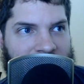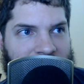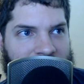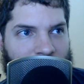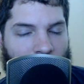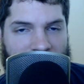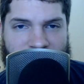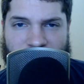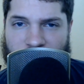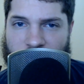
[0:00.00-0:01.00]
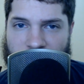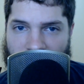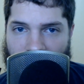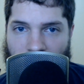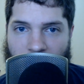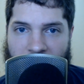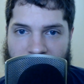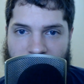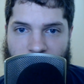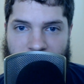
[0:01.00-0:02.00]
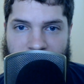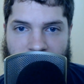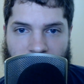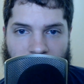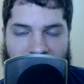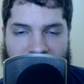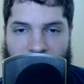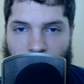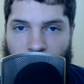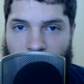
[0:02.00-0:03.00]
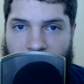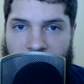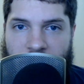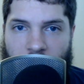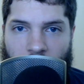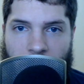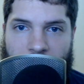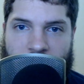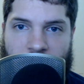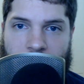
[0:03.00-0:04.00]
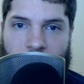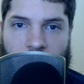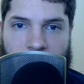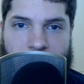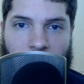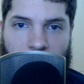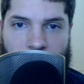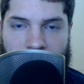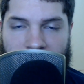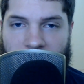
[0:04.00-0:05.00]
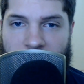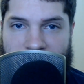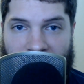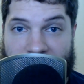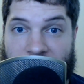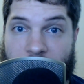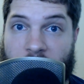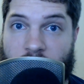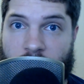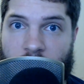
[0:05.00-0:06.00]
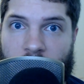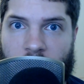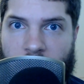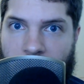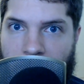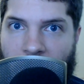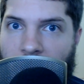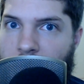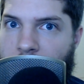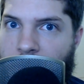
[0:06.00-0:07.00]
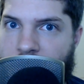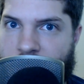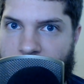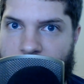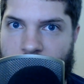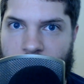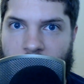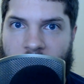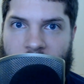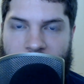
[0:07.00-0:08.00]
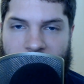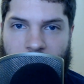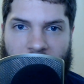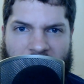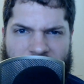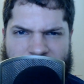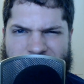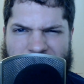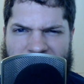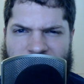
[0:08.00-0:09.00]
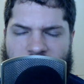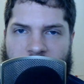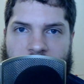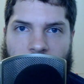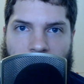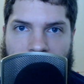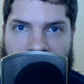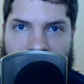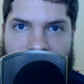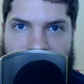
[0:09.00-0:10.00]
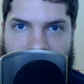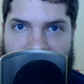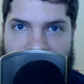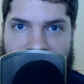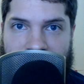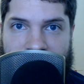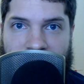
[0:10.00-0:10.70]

once you know how to do a video ad, it really opens up your exposure. Because, as I mentioned earlier, the problem most YouTube people have, especially if they want to make this a business,